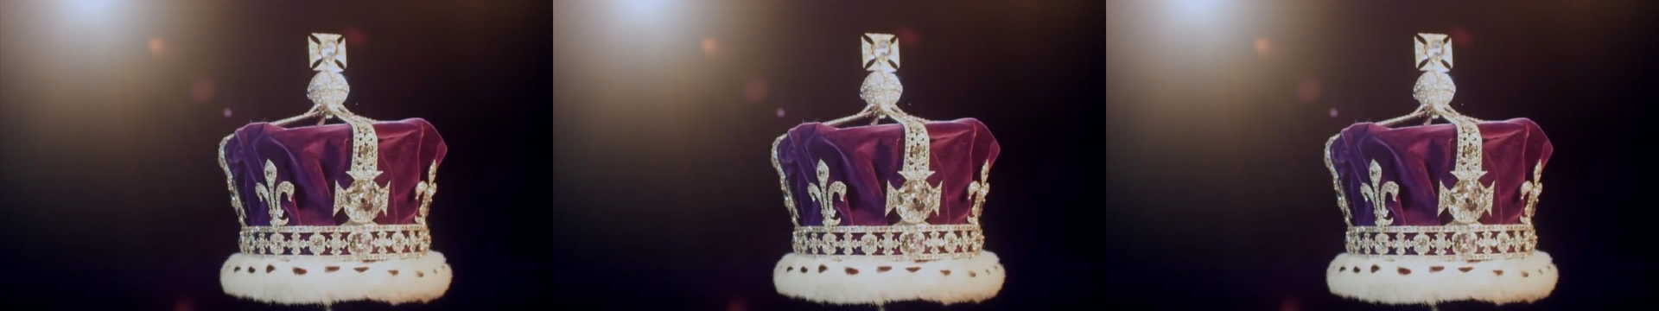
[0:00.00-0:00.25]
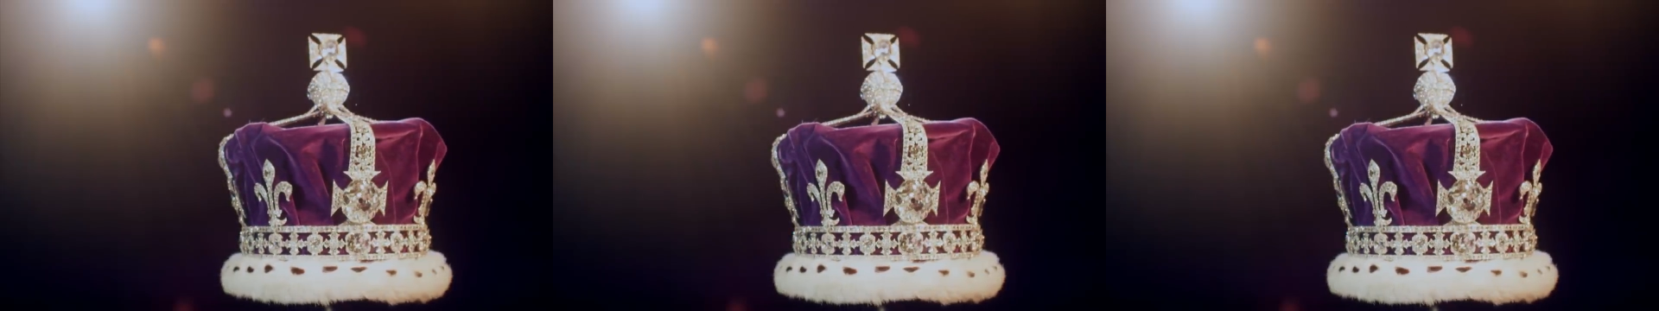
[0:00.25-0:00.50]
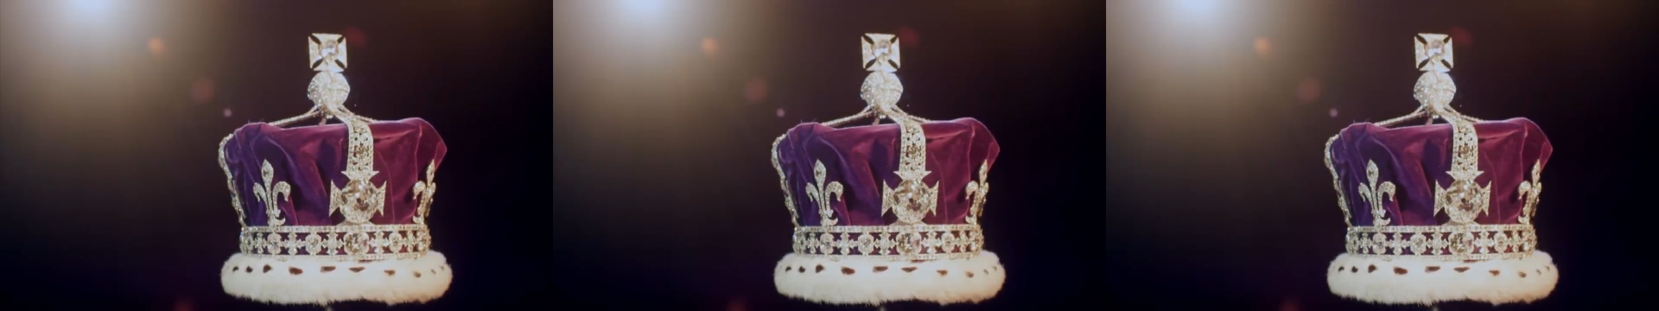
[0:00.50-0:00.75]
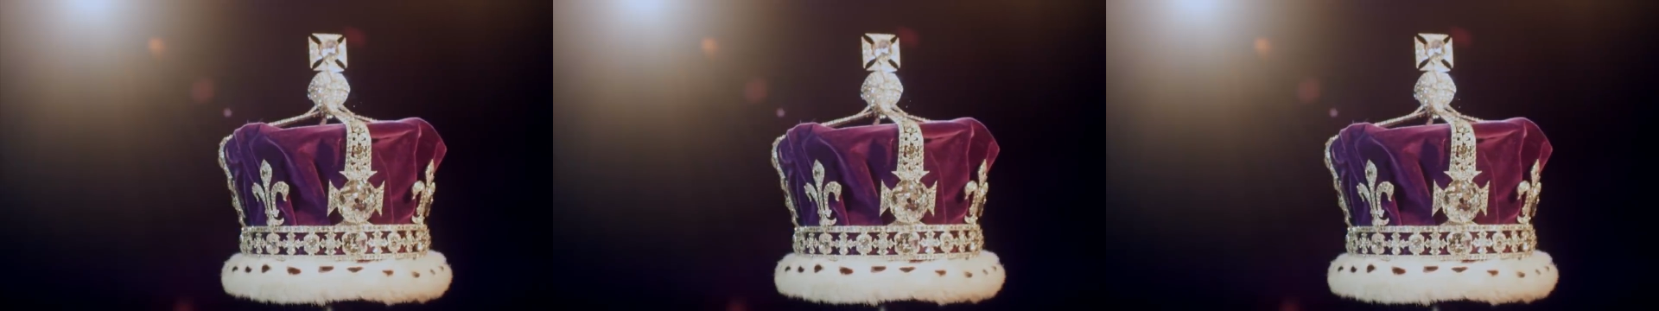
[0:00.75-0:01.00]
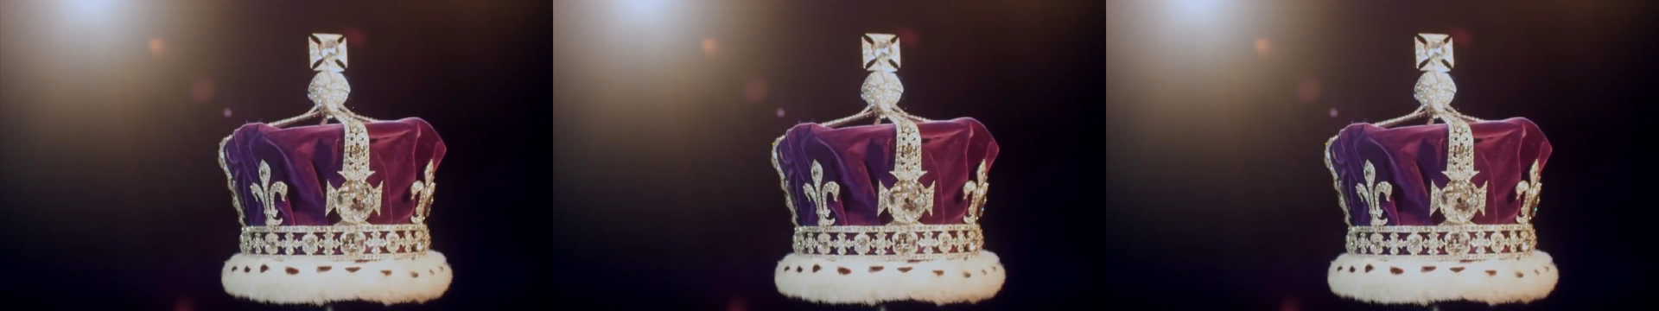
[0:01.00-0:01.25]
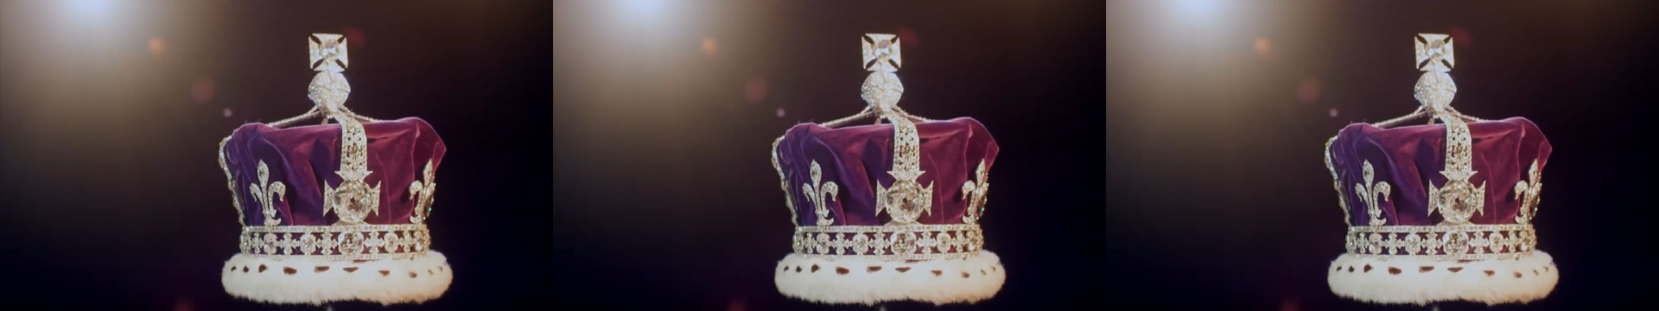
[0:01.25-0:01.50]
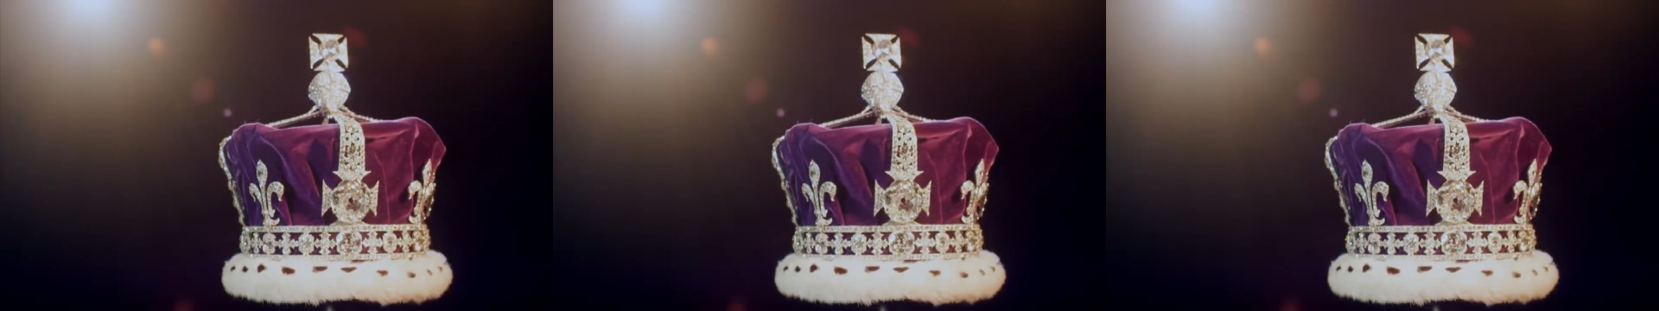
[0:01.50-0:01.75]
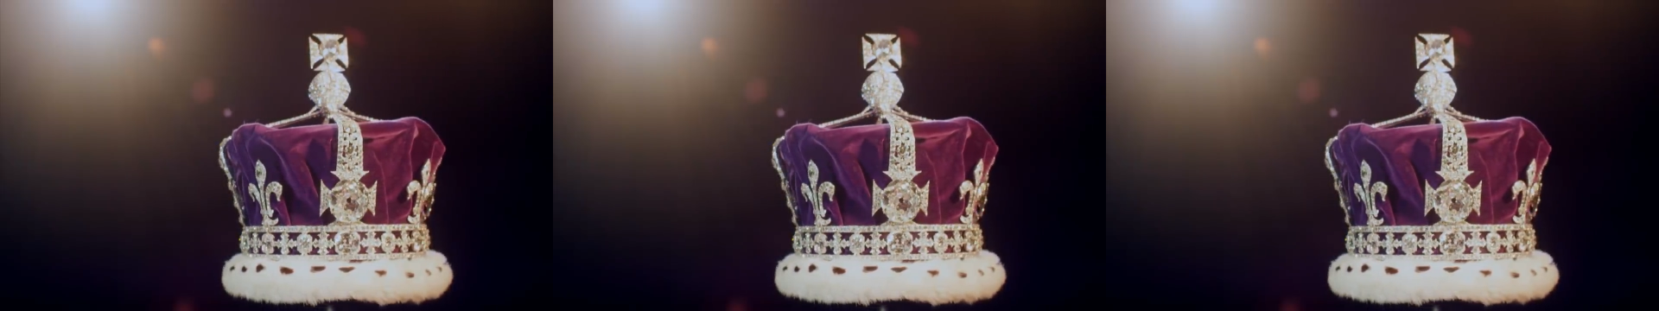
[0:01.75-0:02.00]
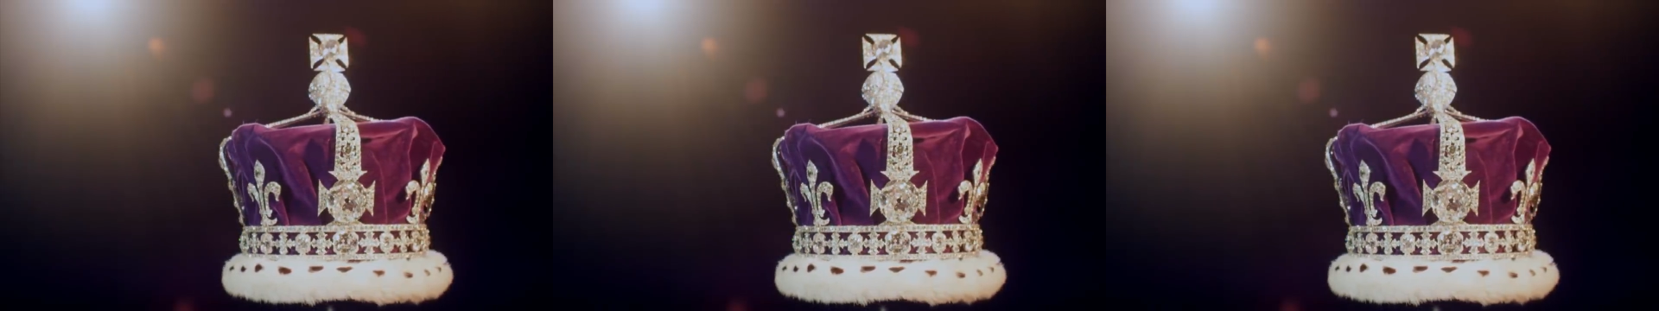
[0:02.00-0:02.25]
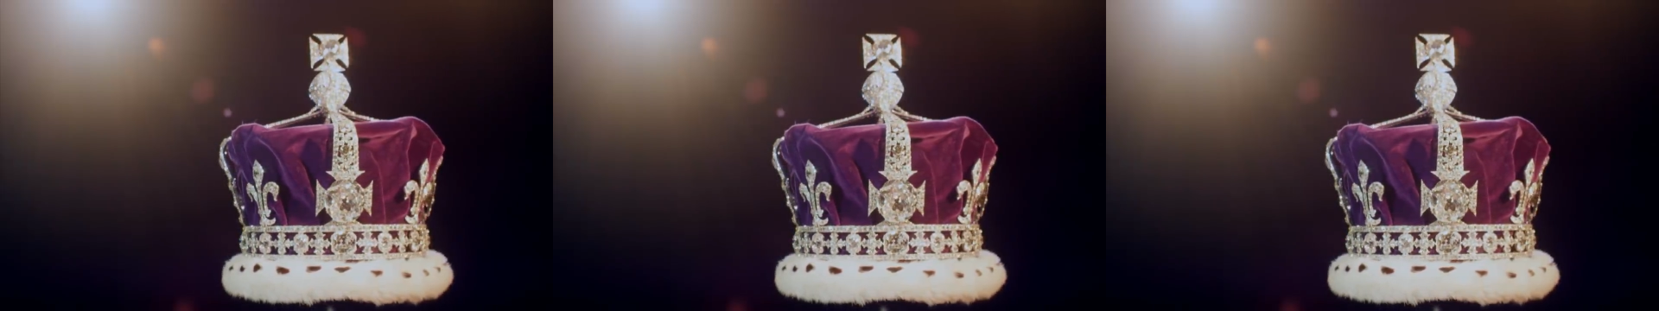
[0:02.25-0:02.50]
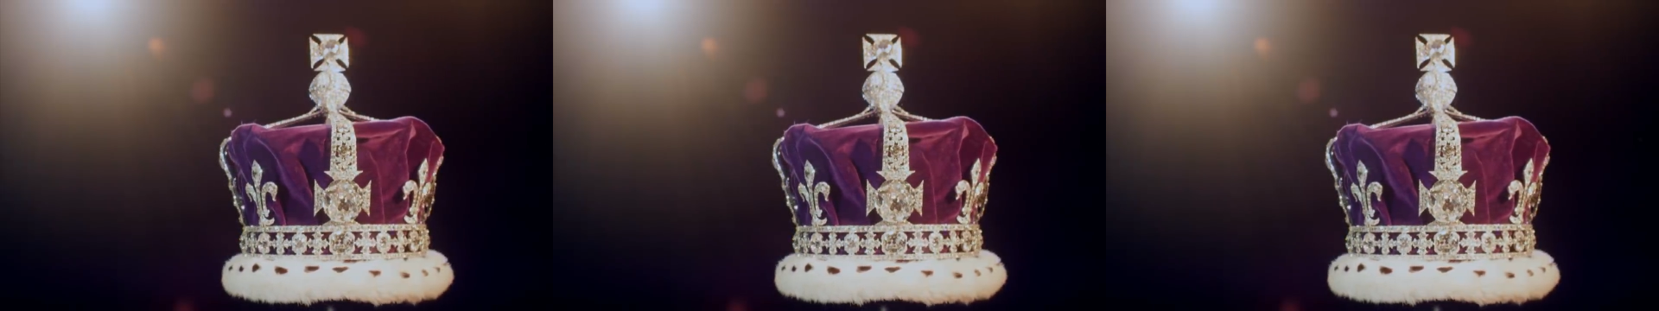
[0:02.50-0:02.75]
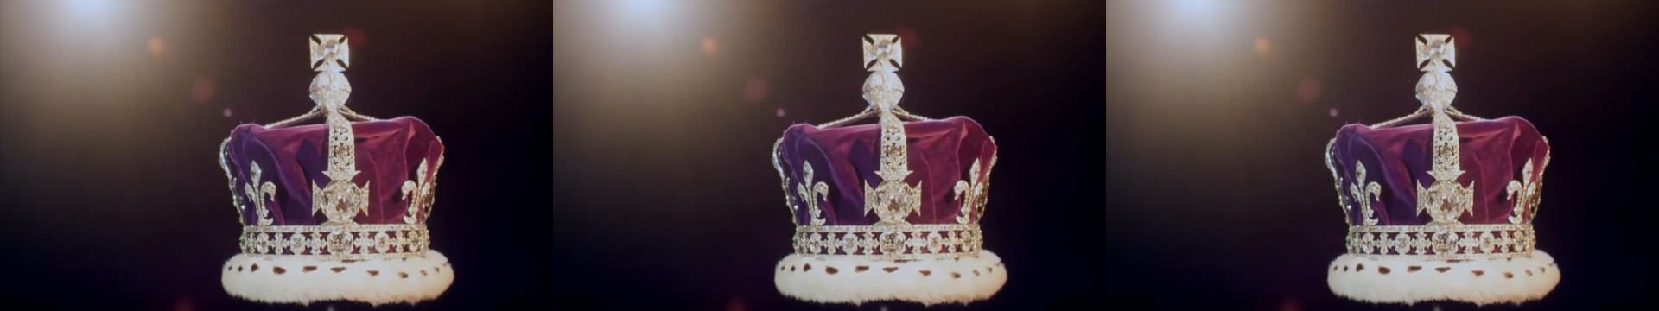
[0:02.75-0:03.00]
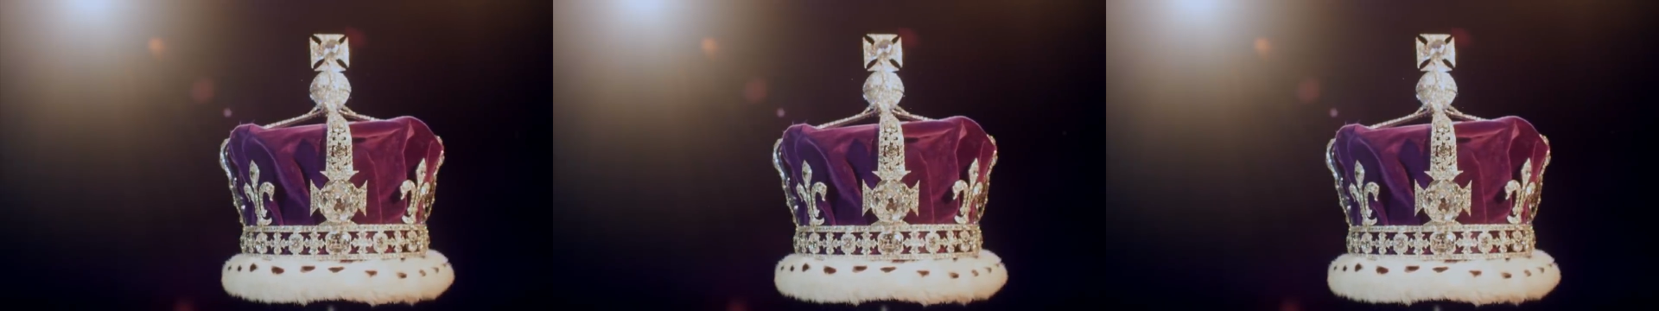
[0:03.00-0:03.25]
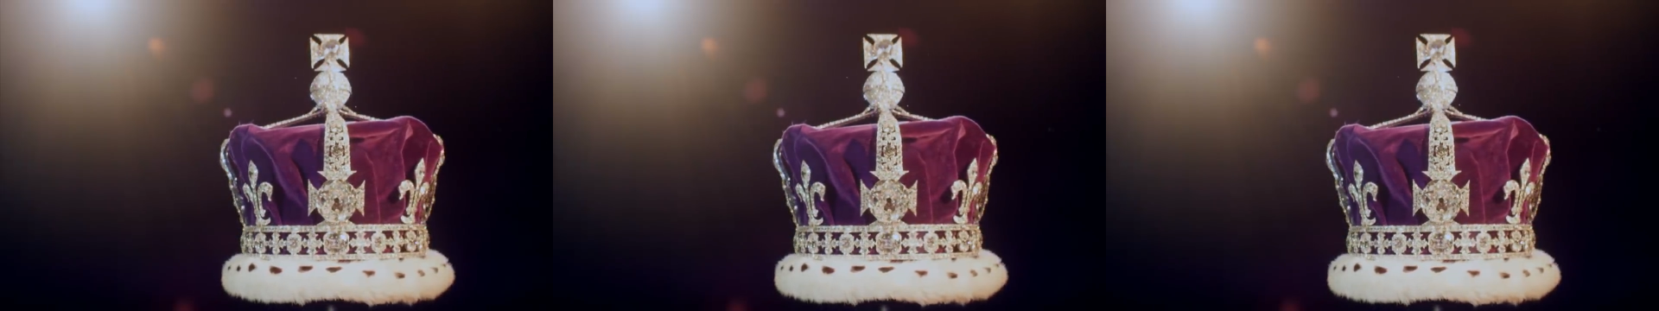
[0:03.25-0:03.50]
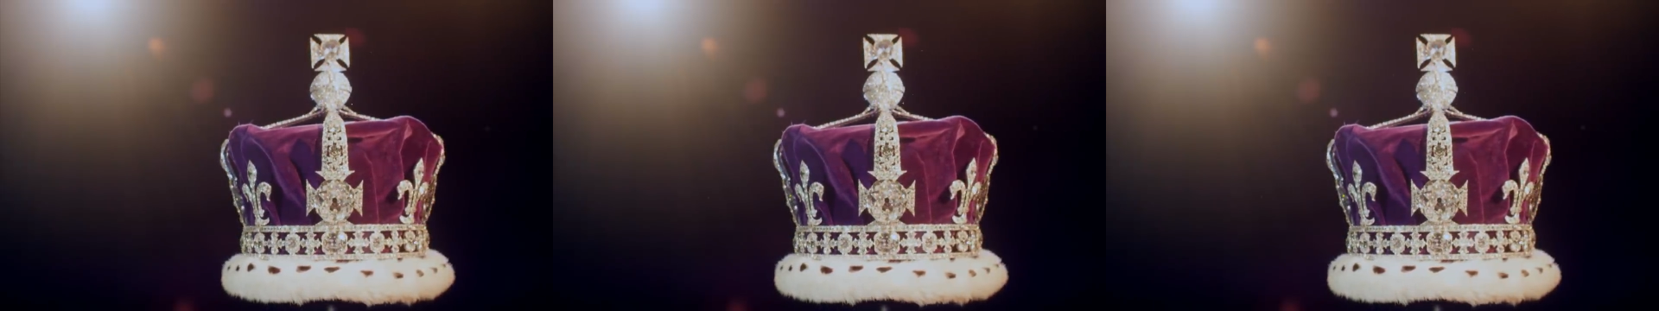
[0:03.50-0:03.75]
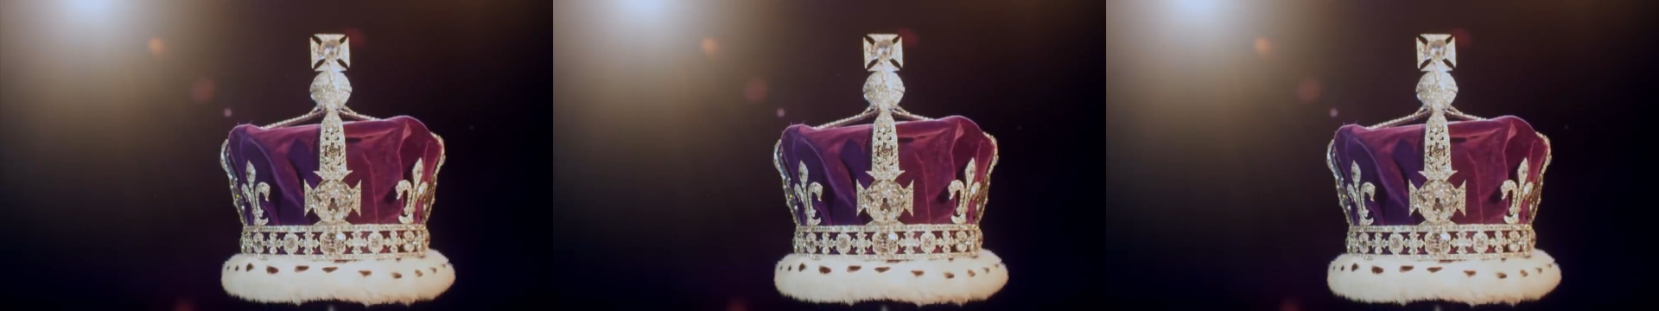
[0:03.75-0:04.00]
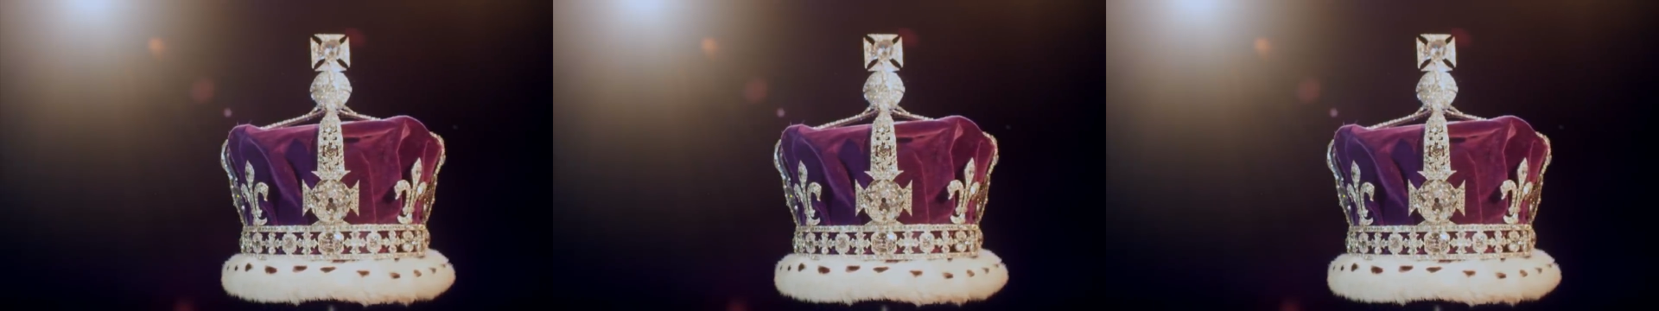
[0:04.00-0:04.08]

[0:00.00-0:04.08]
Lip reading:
[unreadable: no face in view]